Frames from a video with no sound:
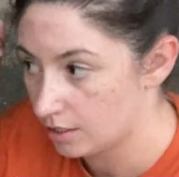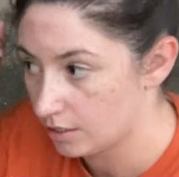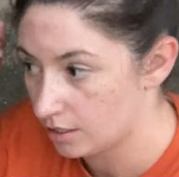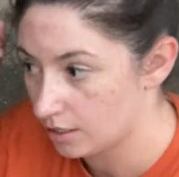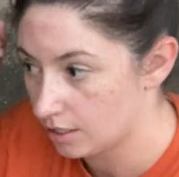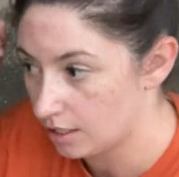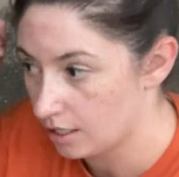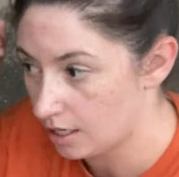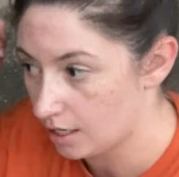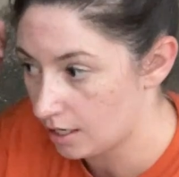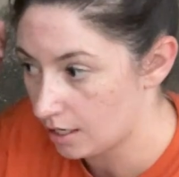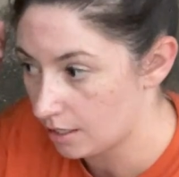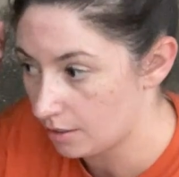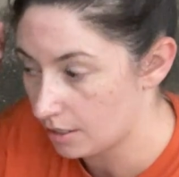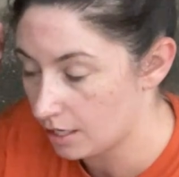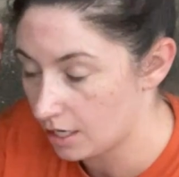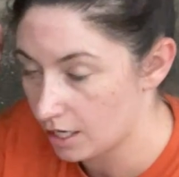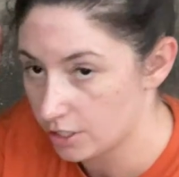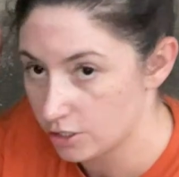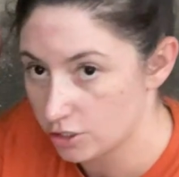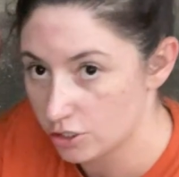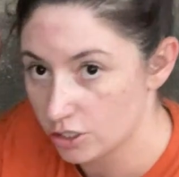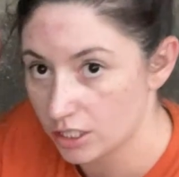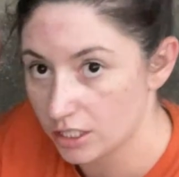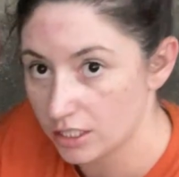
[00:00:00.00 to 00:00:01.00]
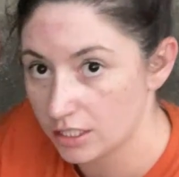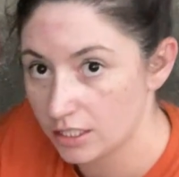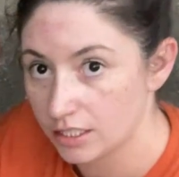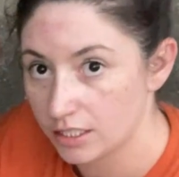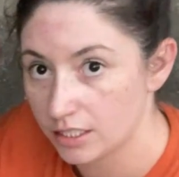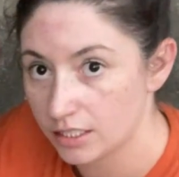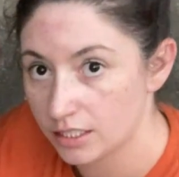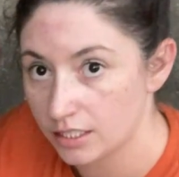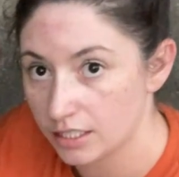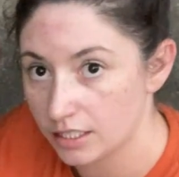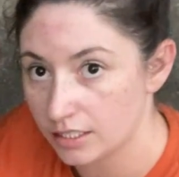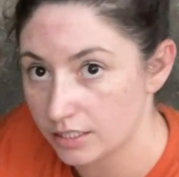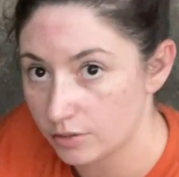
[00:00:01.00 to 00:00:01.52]
100
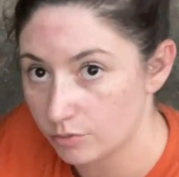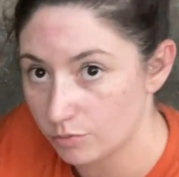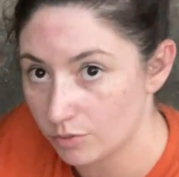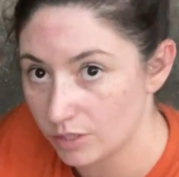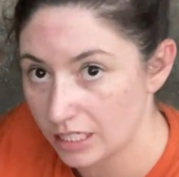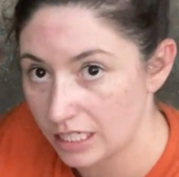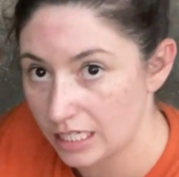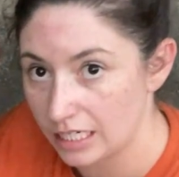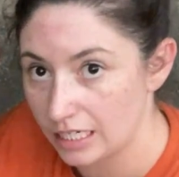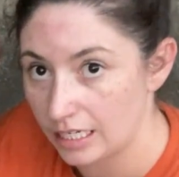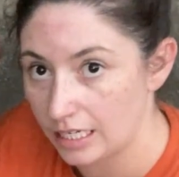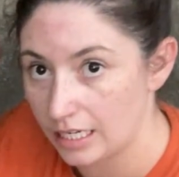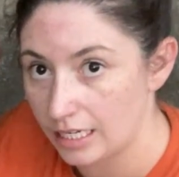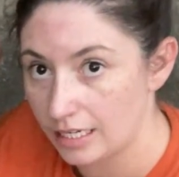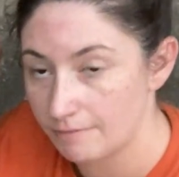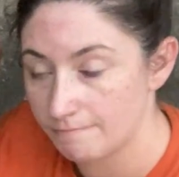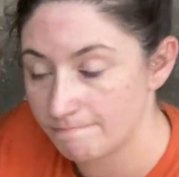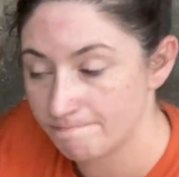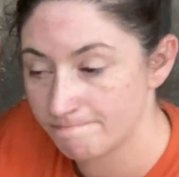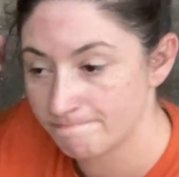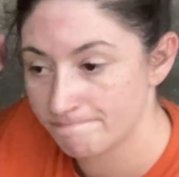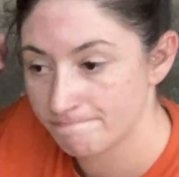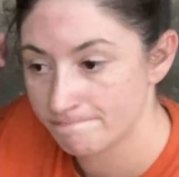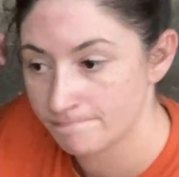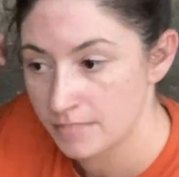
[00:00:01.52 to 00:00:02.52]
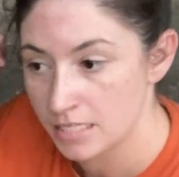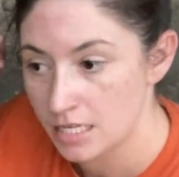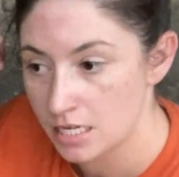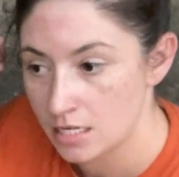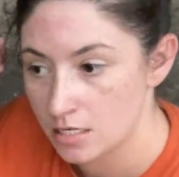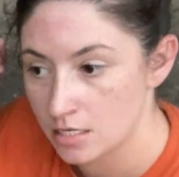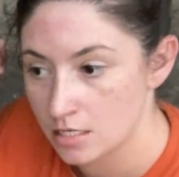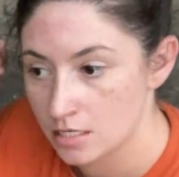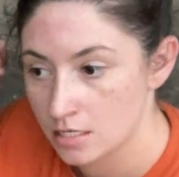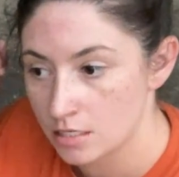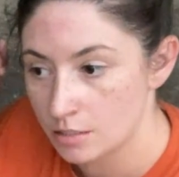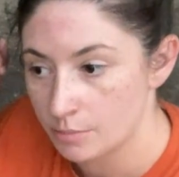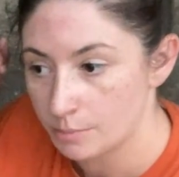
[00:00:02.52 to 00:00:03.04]
and then 180,
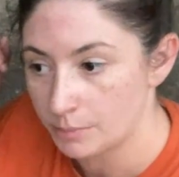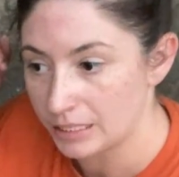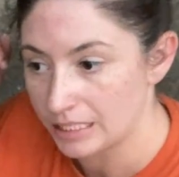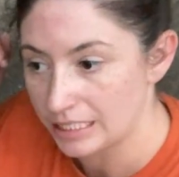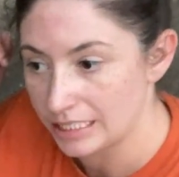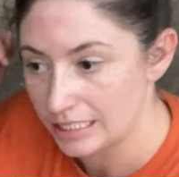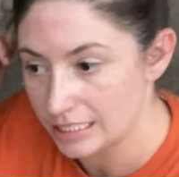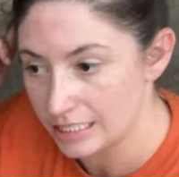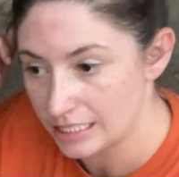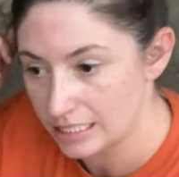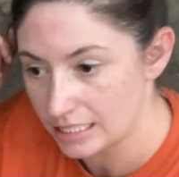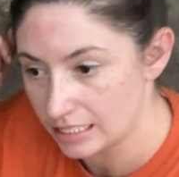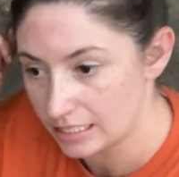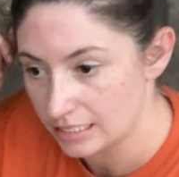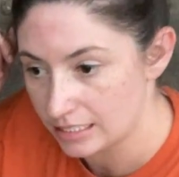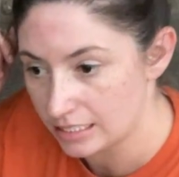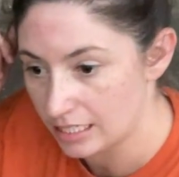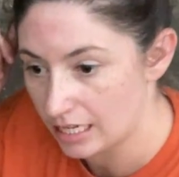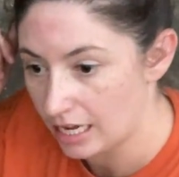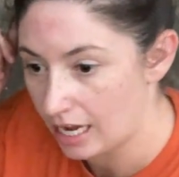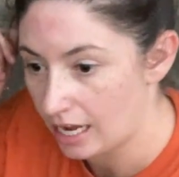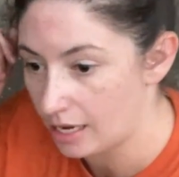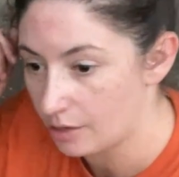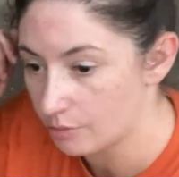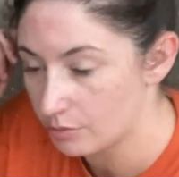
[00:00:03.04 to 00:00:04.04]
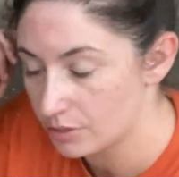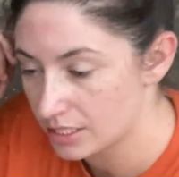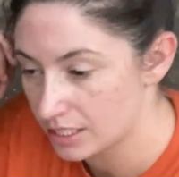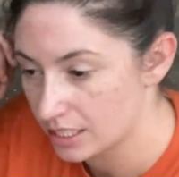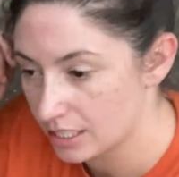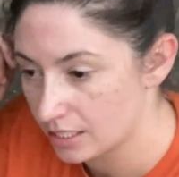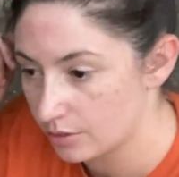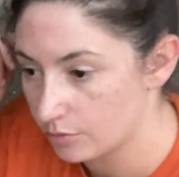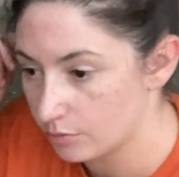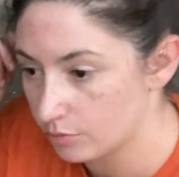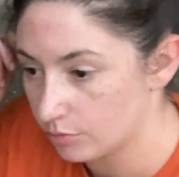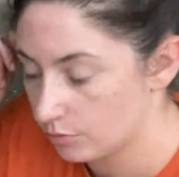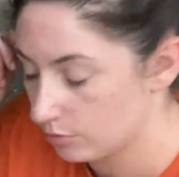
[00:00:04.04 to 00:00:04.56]
but I did 60. I was
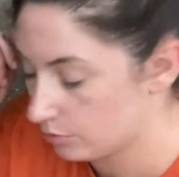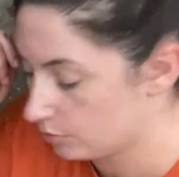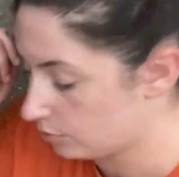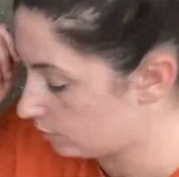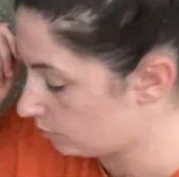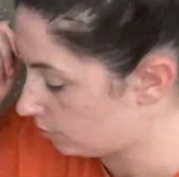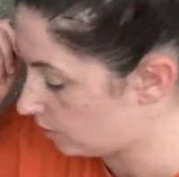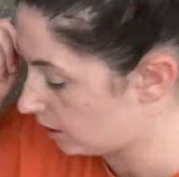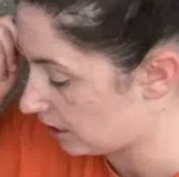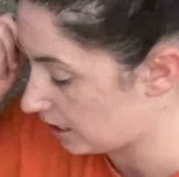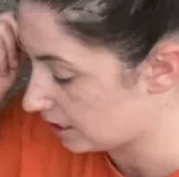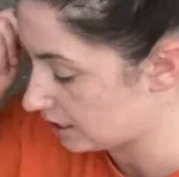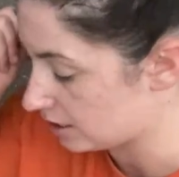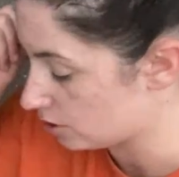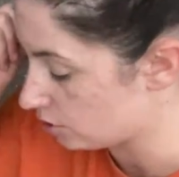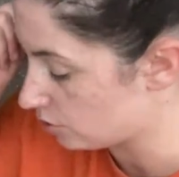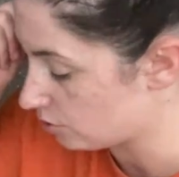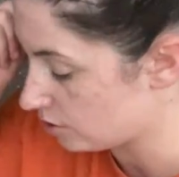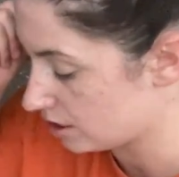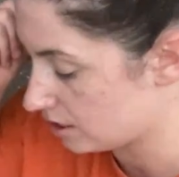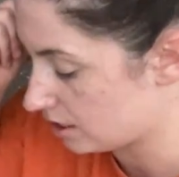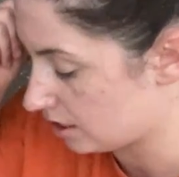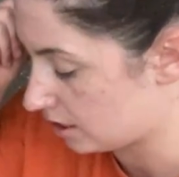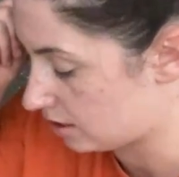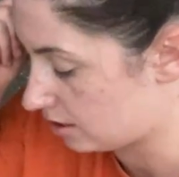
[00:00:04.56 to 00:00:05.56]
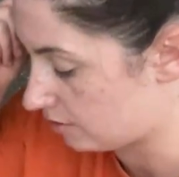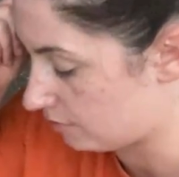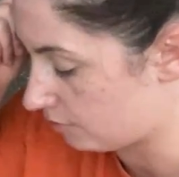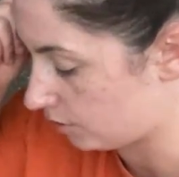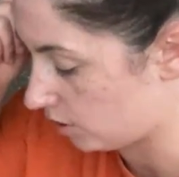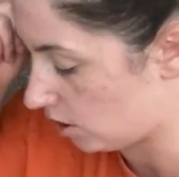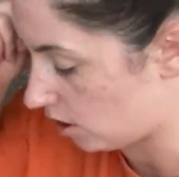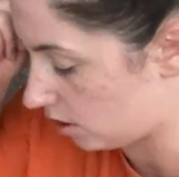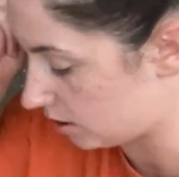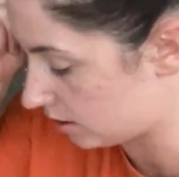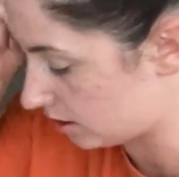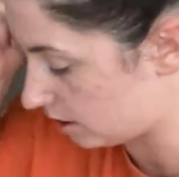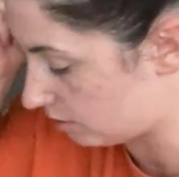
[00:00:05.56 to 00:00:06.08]
like, and I didn't do the 60 for
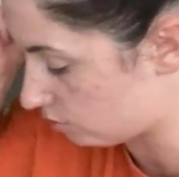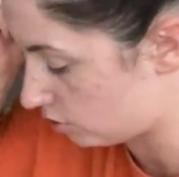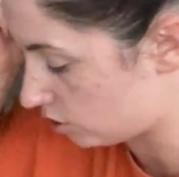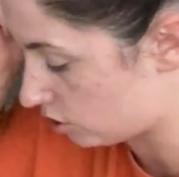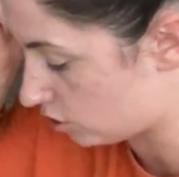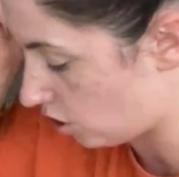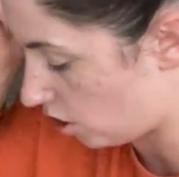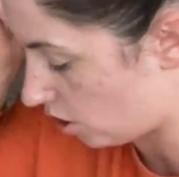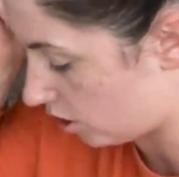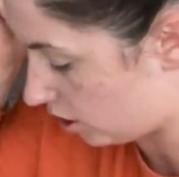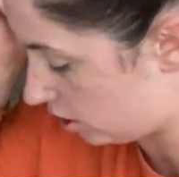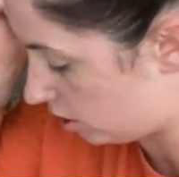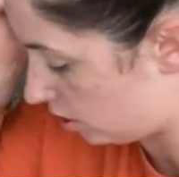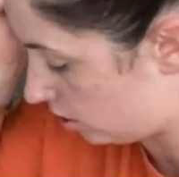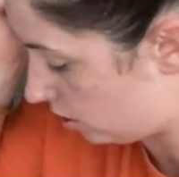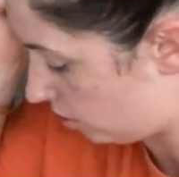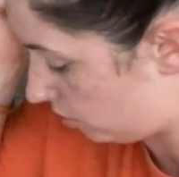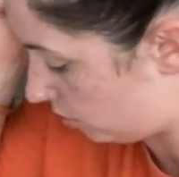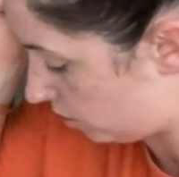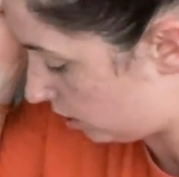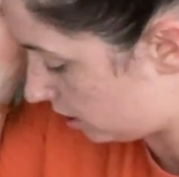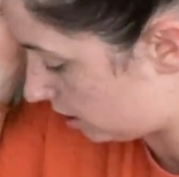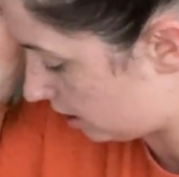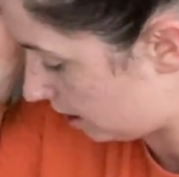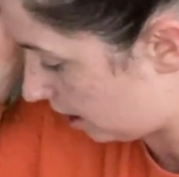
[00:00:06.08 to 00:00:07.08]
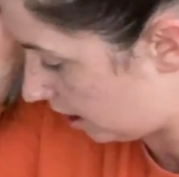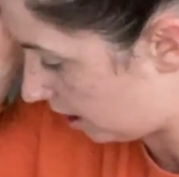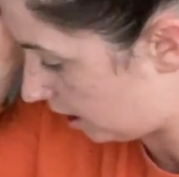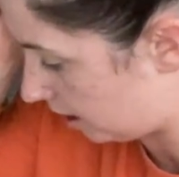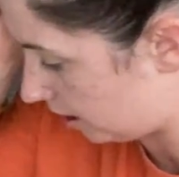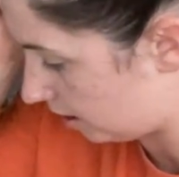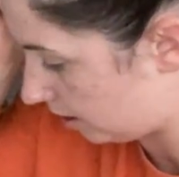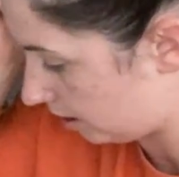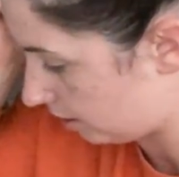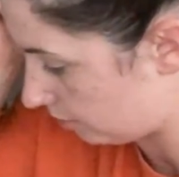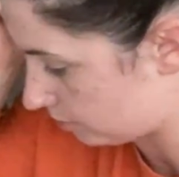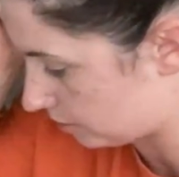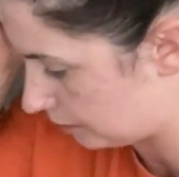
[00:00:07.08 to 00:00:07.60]
long because I was starting to notice it.
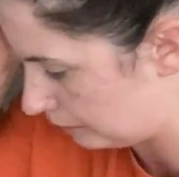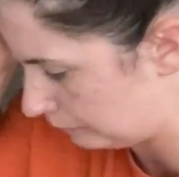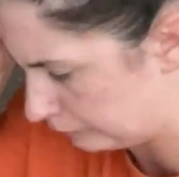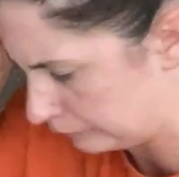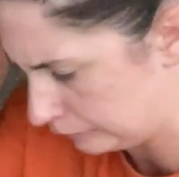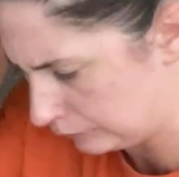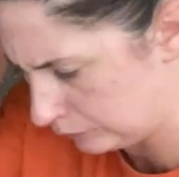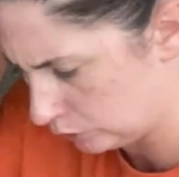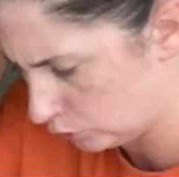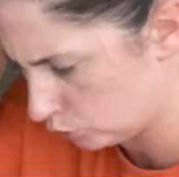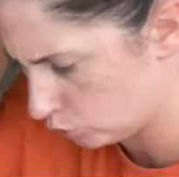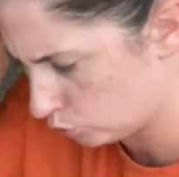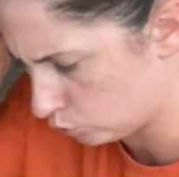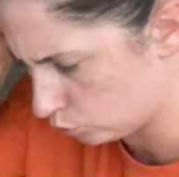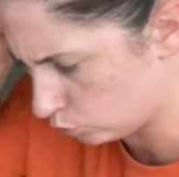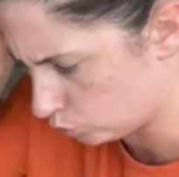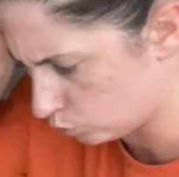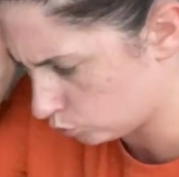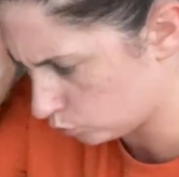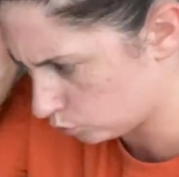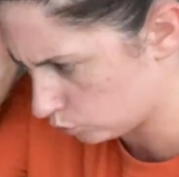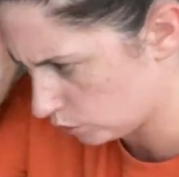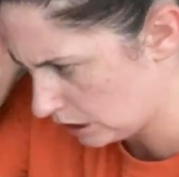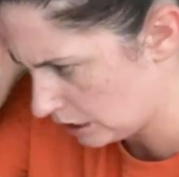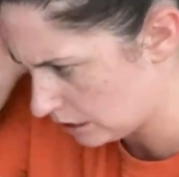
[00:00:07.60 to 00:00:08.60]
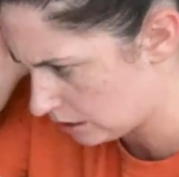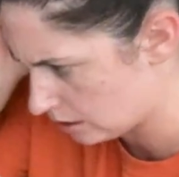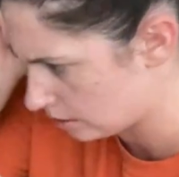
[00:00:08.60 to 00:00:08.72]
I was like, ooh, I